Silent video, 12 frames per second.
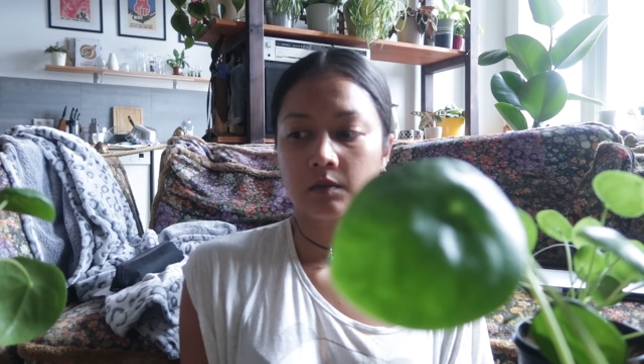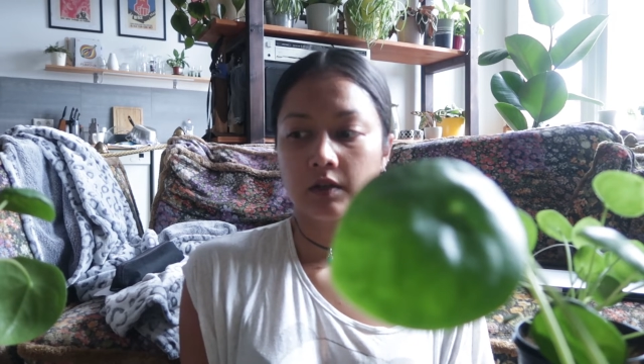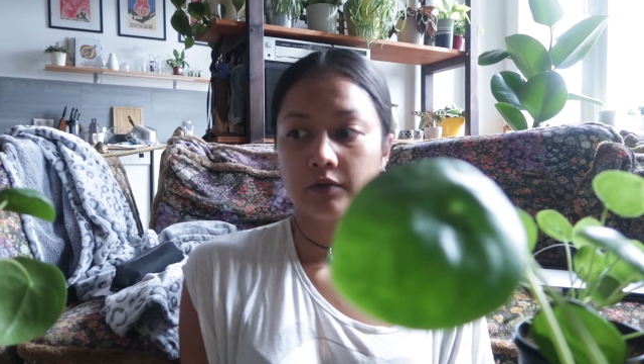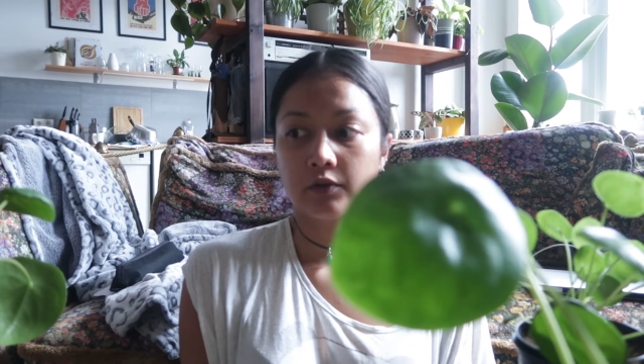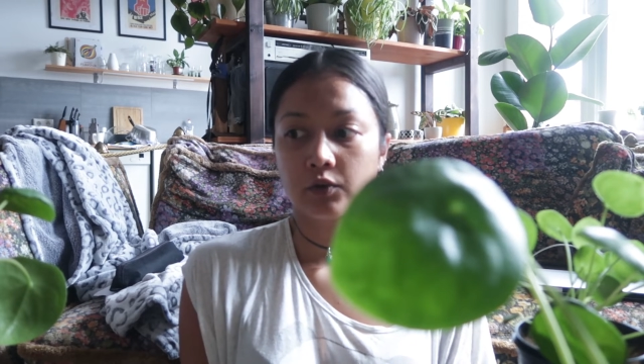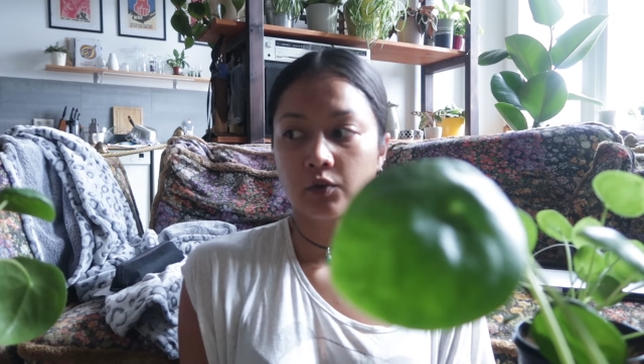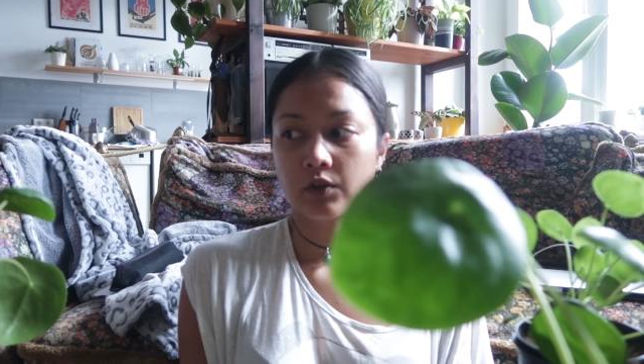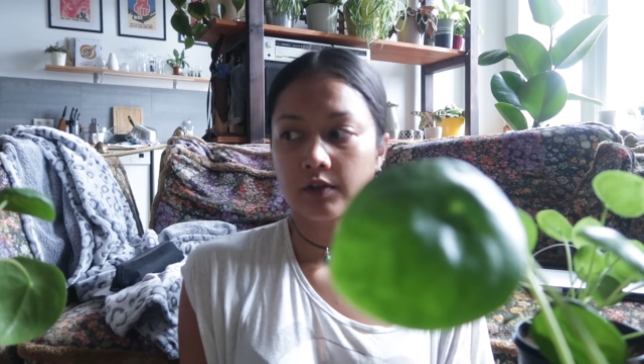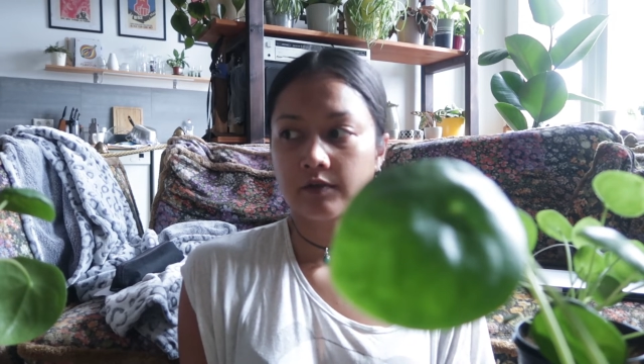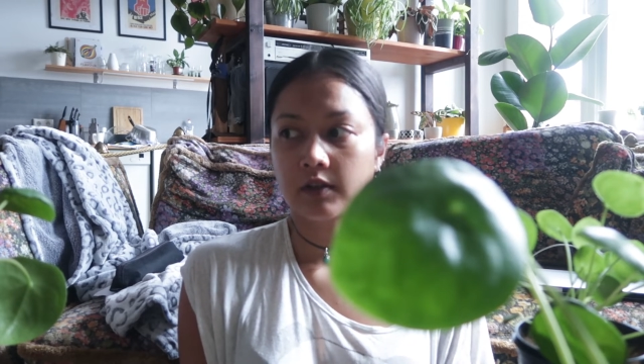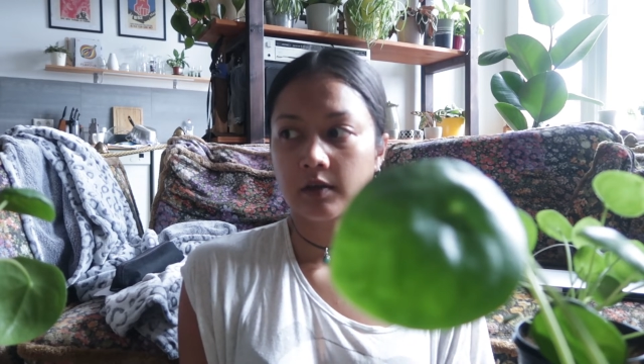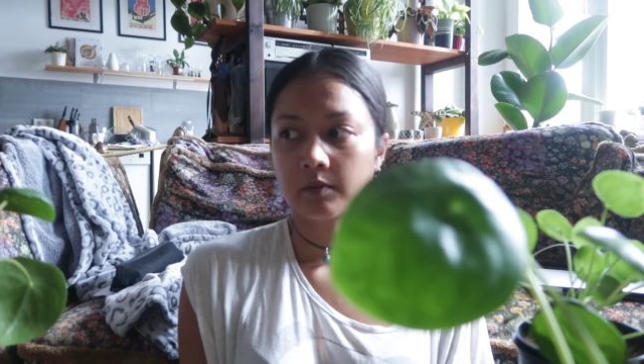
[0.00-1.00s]
if you
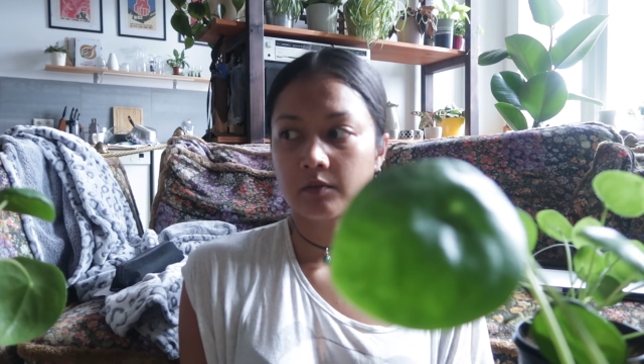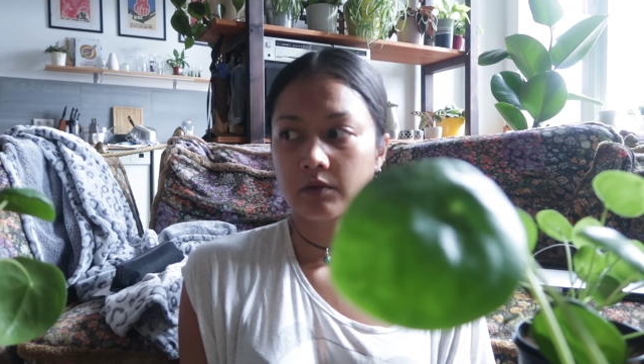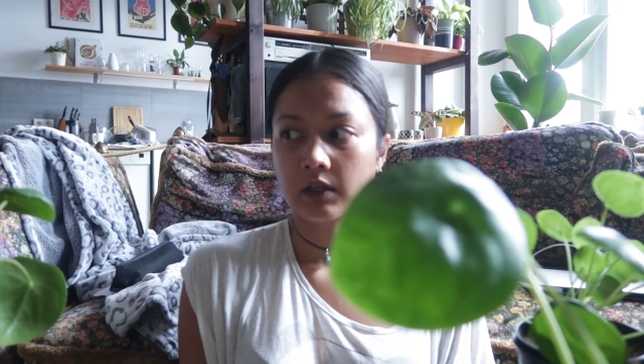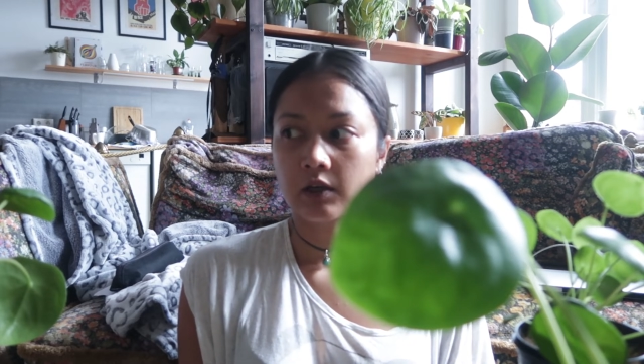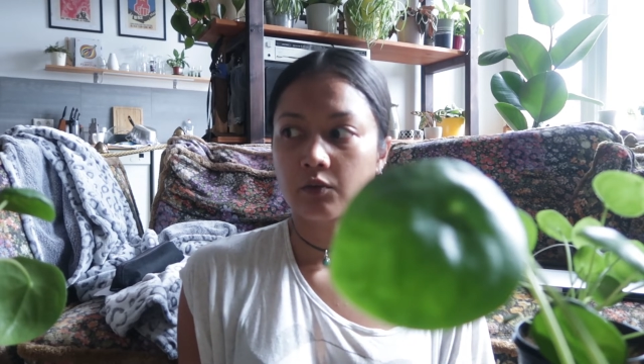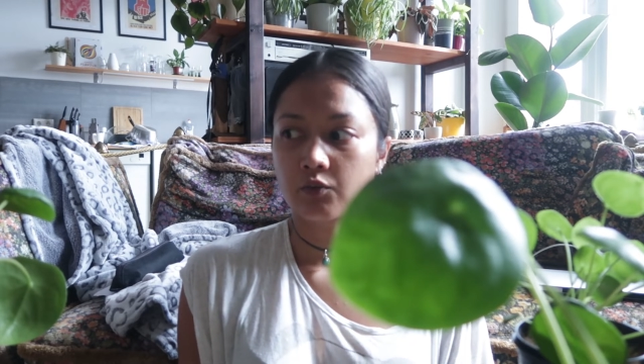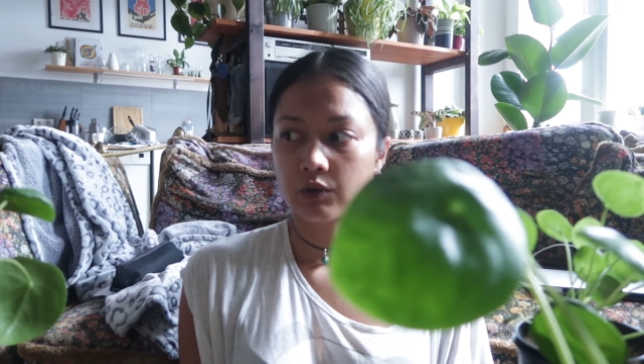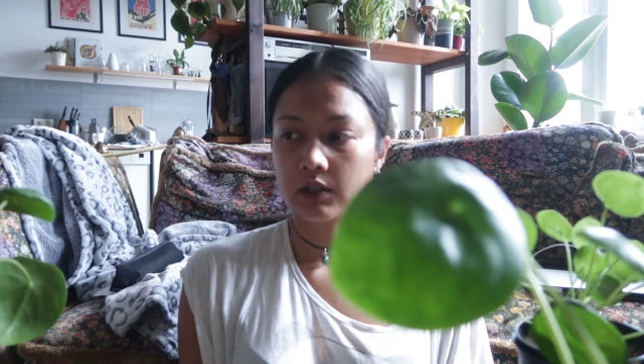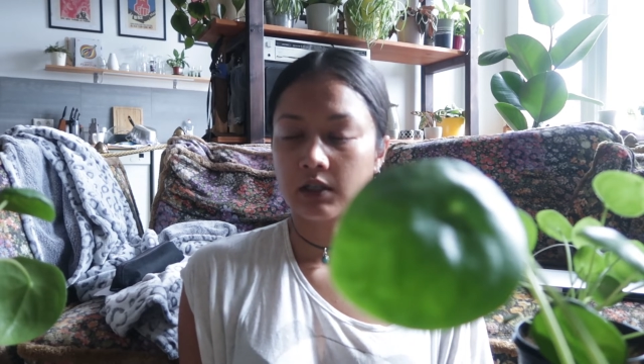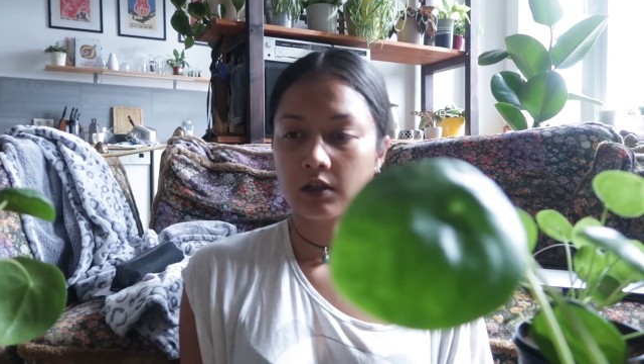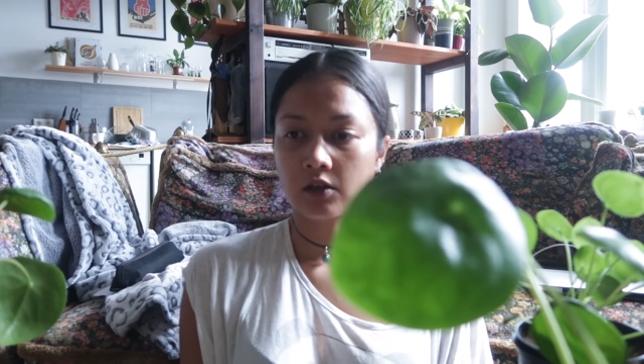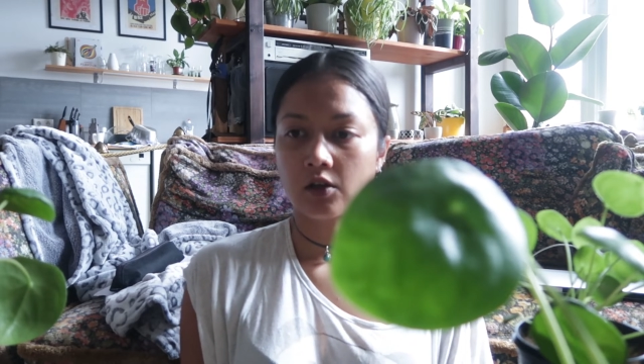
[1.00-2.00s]
give them like
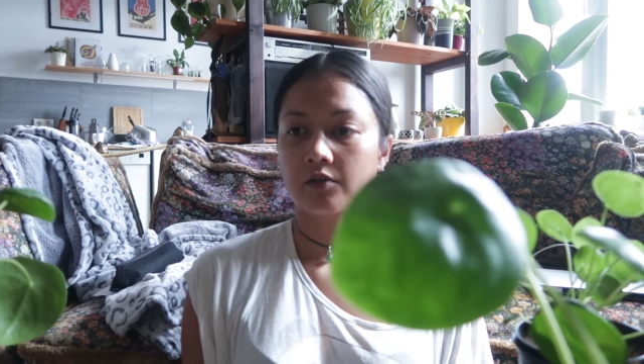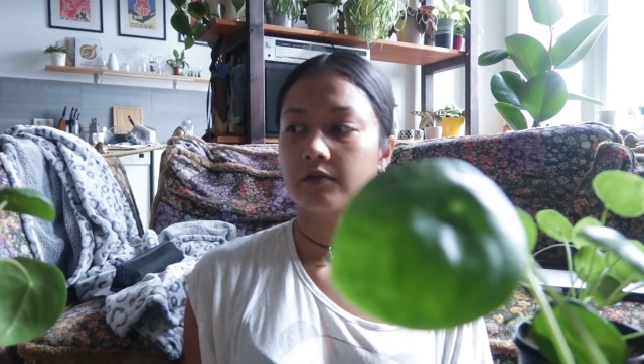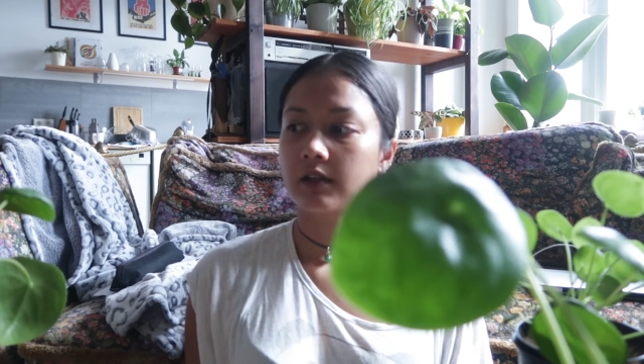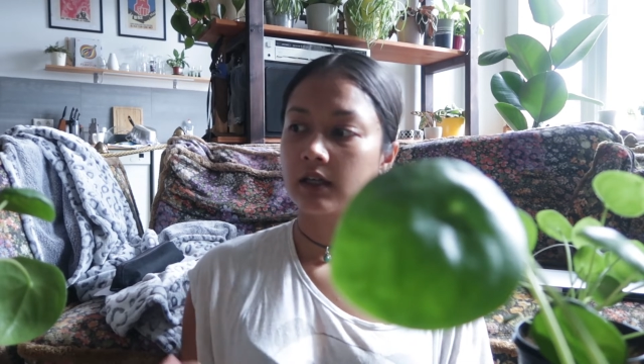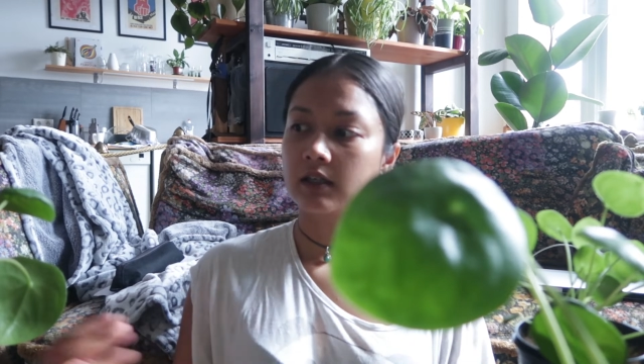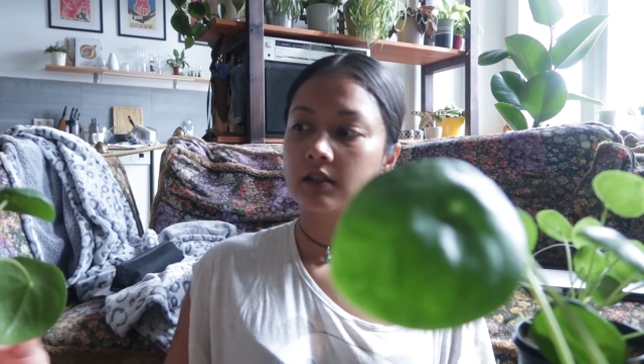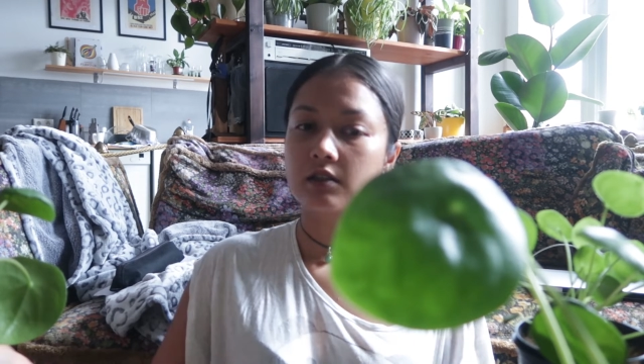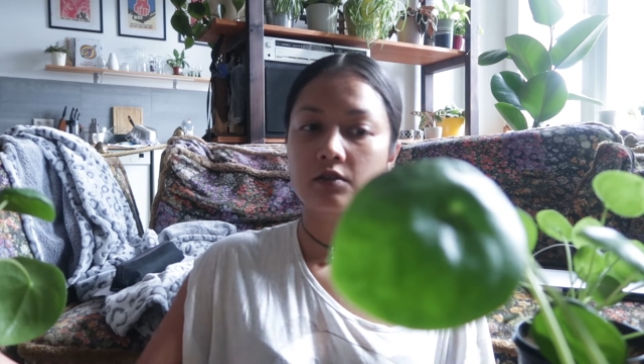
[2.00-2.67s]
really a lot of light.